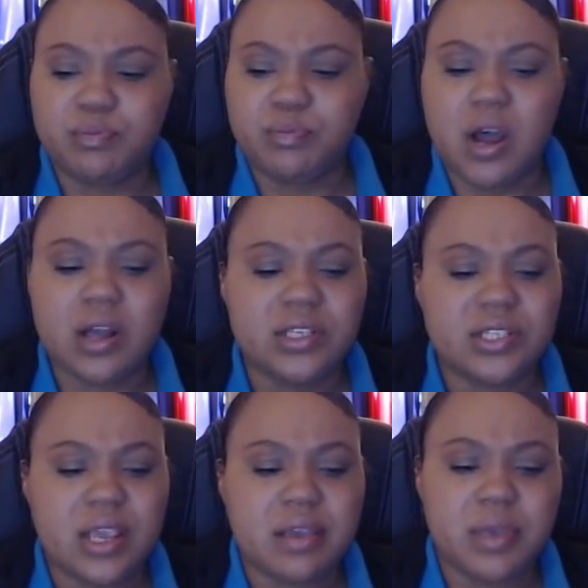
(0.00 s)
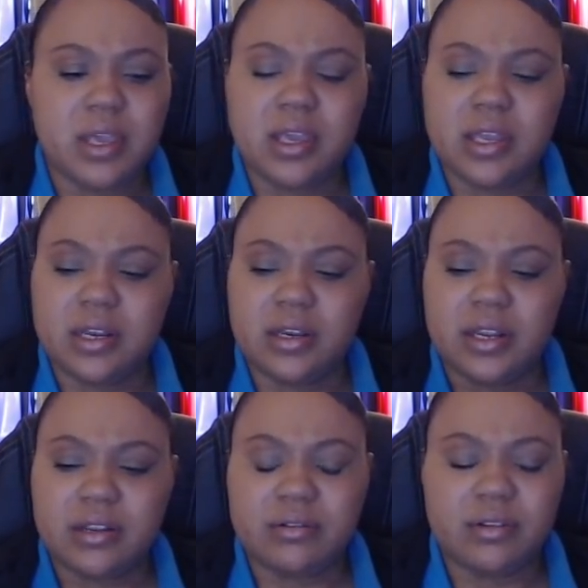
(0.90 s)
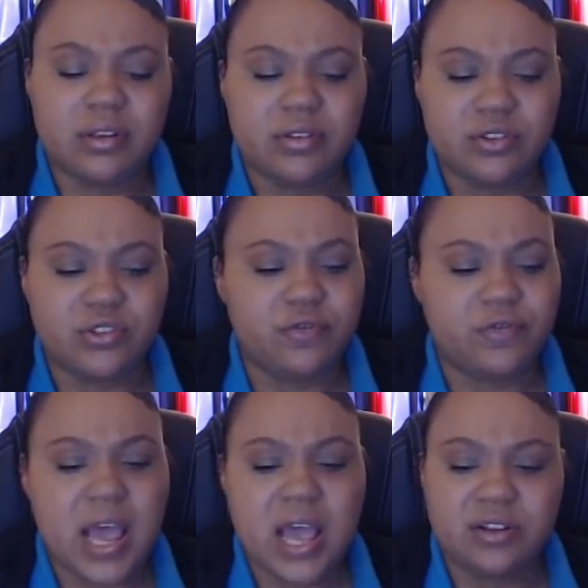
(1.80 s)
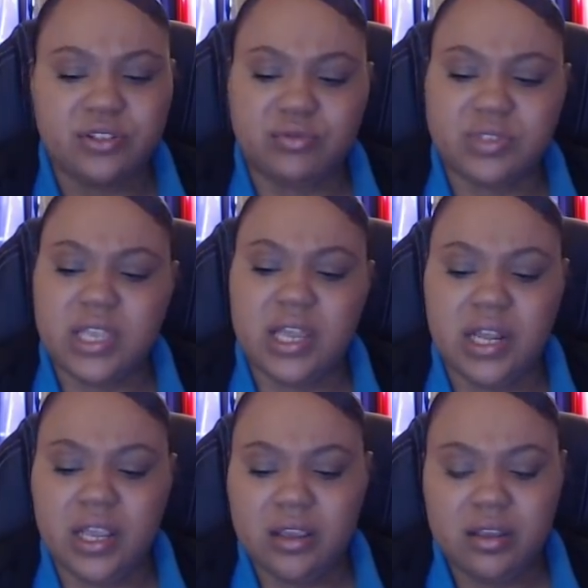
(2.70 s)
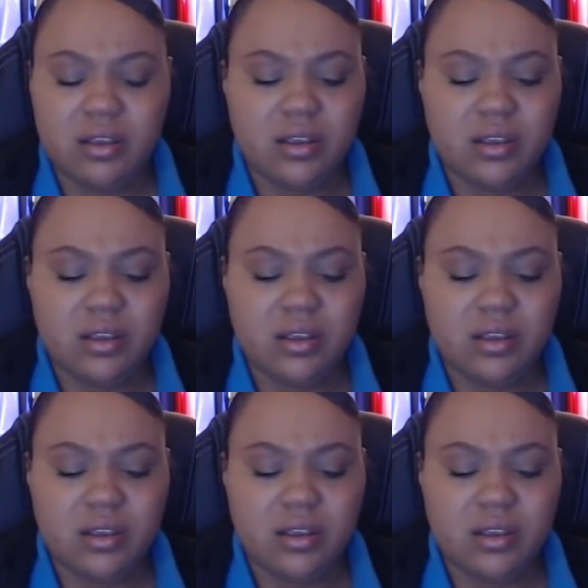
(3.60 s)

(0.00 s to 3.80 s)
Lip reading: body shaming and too fat, too skinny.